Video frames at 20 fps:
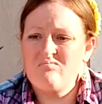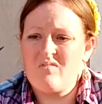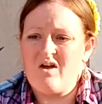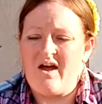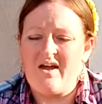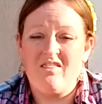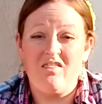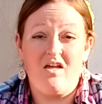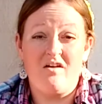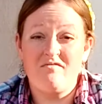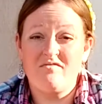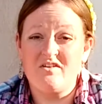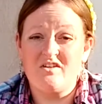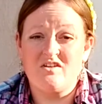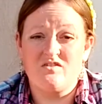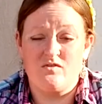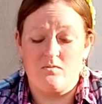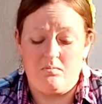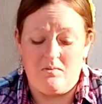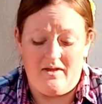I love these
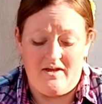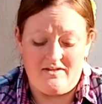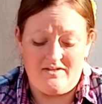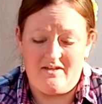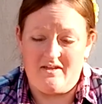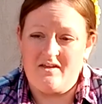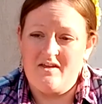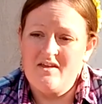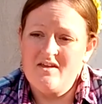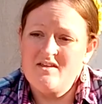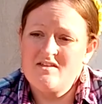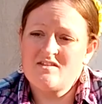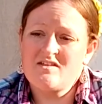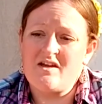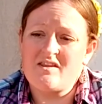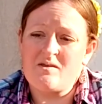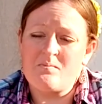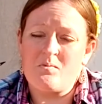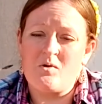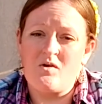for planting. It's got
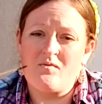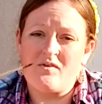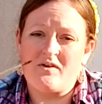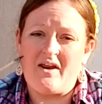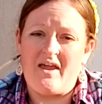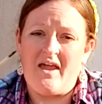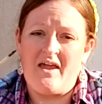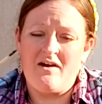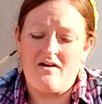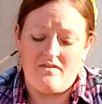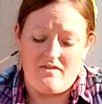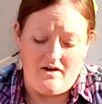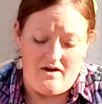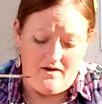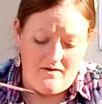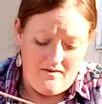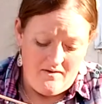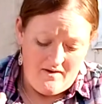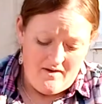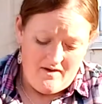the perfect end
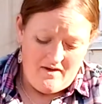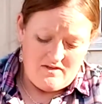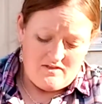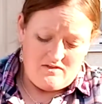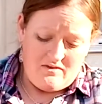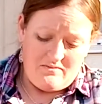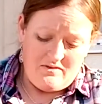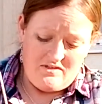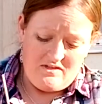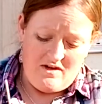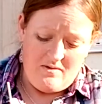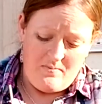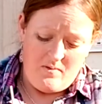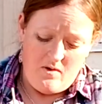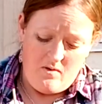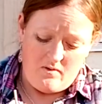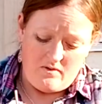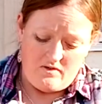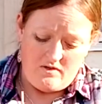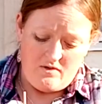there. So I'm just going to
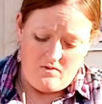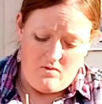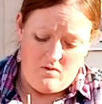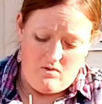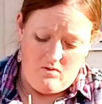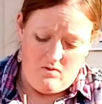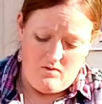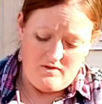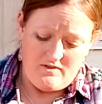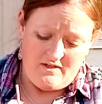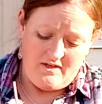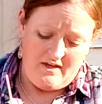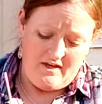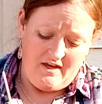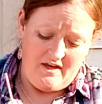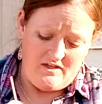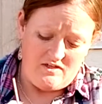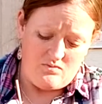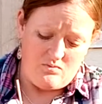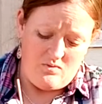poke 2 holes in
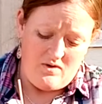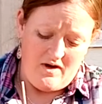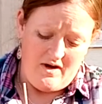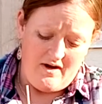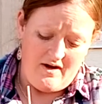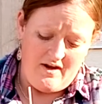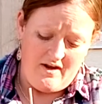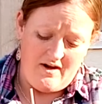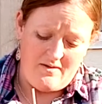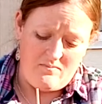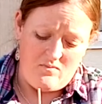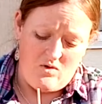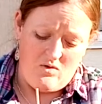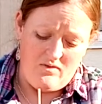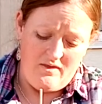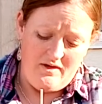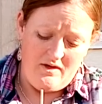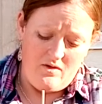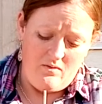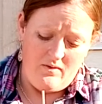each one, and I'm
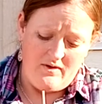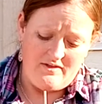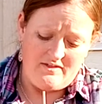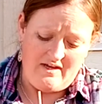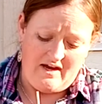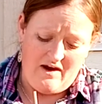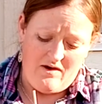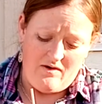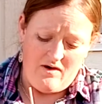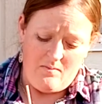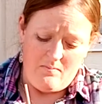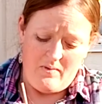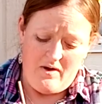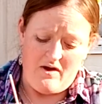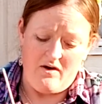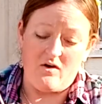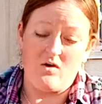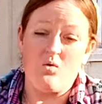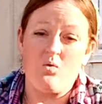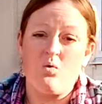only going down
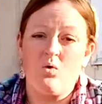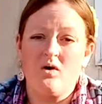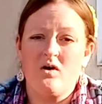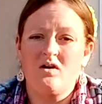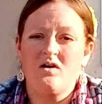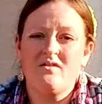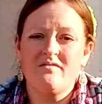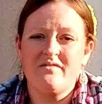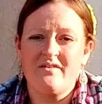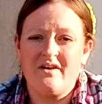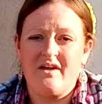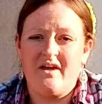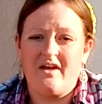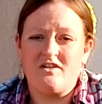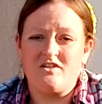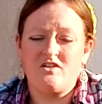about 1/4 of an inch.